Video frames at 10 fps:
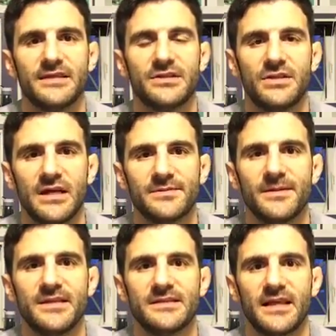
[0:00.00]
She talks
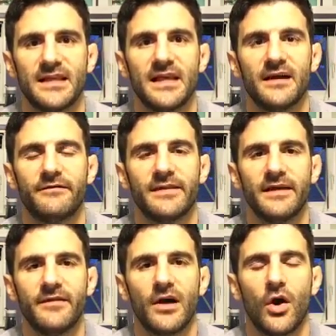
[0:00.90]
about this idea of
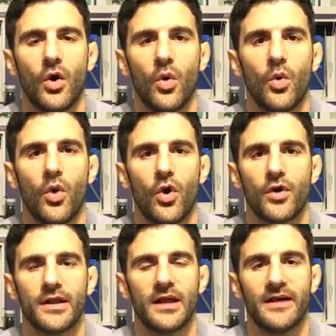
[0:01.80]
living a
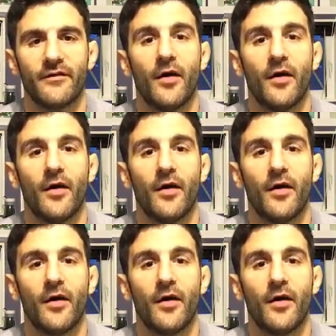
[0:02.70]
wholehearted life,